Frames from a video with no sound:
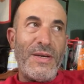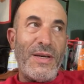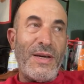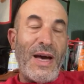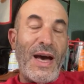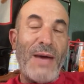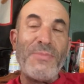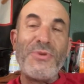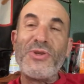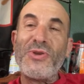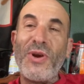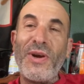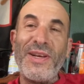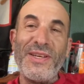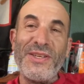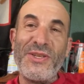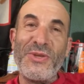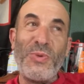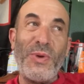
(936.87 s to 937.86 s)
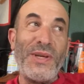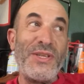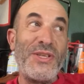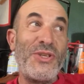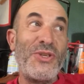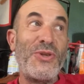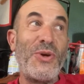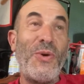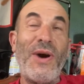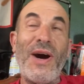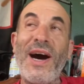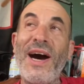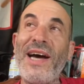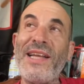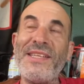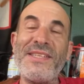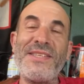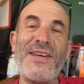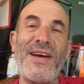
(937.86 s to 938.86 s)
I'm starting to sweat. It's so hot
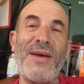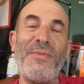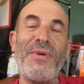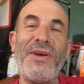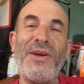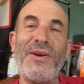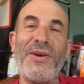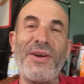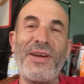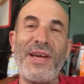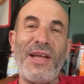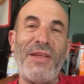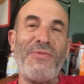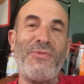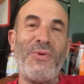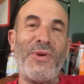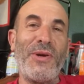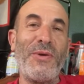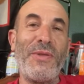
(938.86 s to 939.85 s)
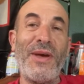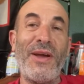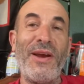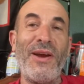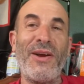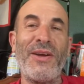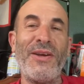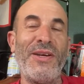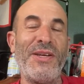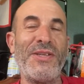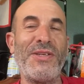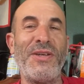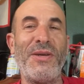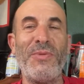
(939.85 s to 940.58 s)
this time of year in California without air conditioning,